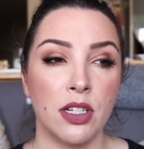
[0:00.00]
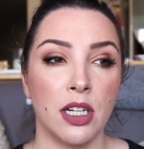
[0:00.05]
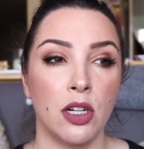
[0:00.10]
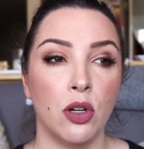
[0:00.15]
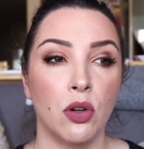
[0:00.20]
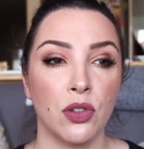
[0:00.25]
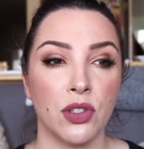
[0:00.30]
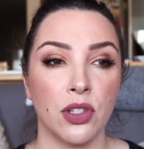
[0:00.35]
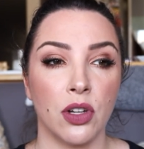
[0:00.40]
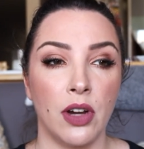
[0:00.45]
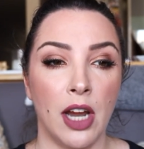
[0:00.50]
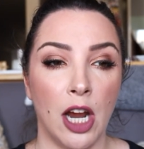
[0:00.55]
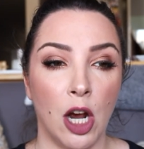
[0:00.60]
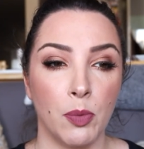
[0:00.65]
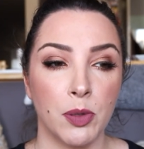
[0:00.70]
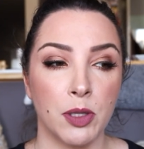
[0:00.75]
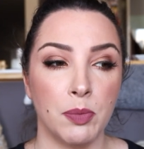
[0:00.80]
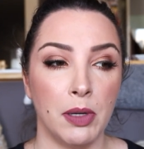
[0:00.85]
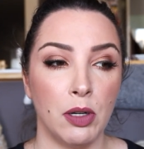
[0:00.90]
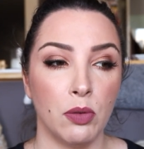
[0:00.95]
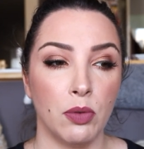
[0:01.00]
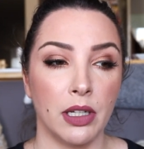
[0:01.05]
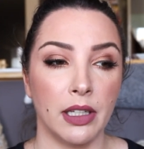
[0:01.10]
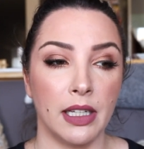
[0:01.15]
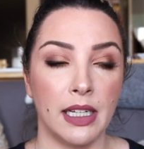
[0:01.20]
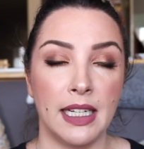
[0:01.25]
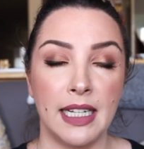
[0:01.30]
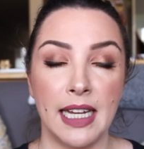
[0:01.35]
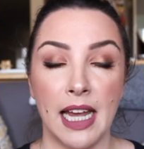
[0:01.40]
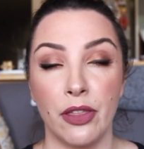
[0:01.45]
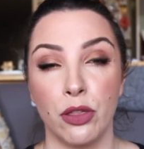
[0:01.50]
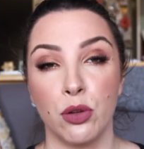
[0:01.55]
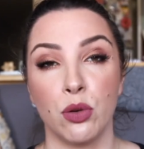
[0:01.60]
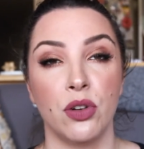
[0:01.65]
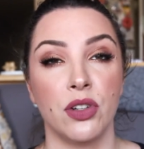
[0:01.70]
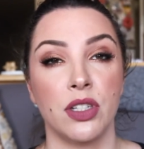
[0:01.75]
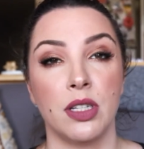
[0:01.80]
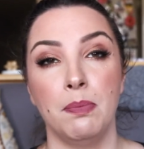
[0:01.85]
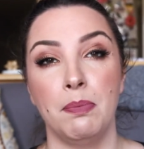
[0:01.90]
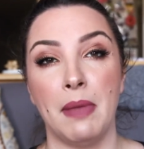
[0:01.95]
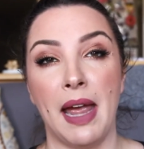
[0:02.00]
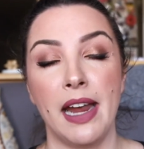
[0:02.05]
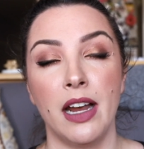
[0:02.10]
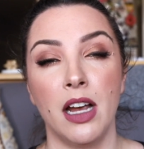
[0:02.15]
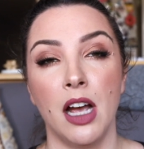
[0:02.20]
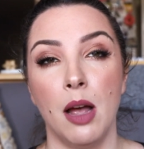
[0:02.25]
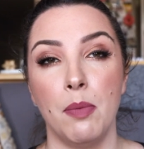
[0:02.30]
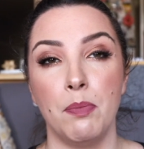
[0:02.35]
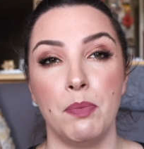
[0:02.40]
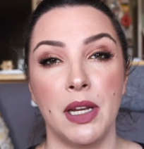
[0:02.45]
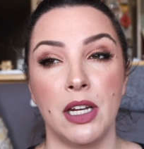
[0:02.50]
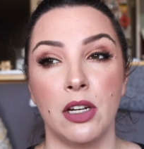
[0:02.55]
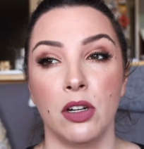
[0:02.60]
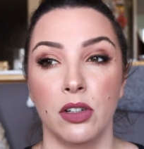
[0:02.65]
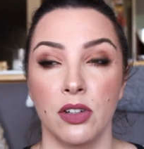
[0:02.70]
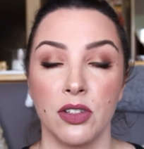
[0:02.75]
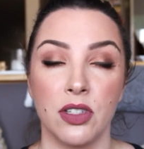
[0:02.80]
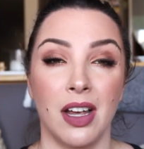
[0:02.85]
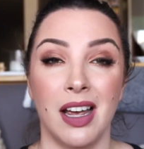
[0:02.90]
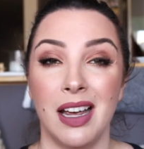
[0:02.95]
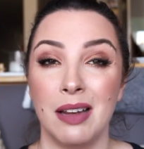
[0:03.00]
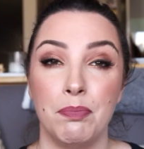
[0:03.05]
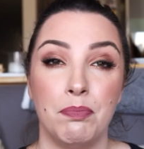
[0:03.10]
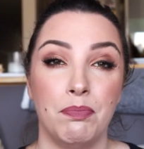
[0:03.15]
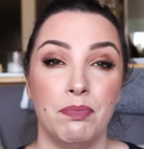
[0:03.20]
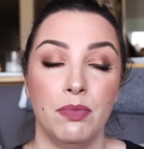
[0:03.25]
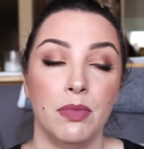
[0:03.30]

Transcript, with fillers: It also helps me really get through some makeup because I